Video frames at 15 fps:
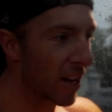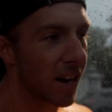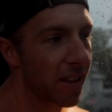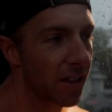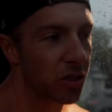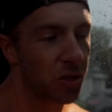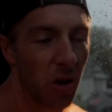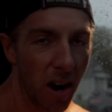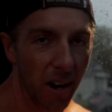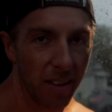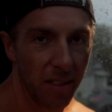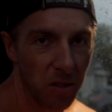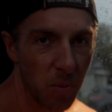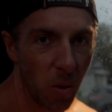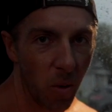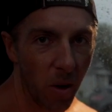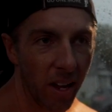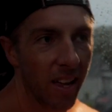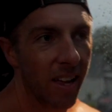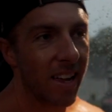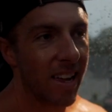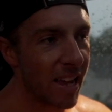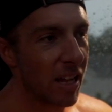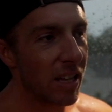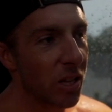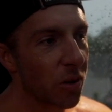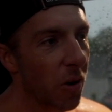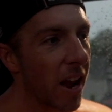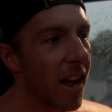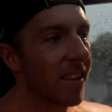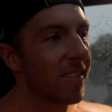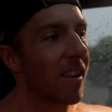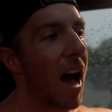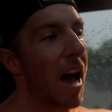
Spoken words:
out of the truck this morning into the rain,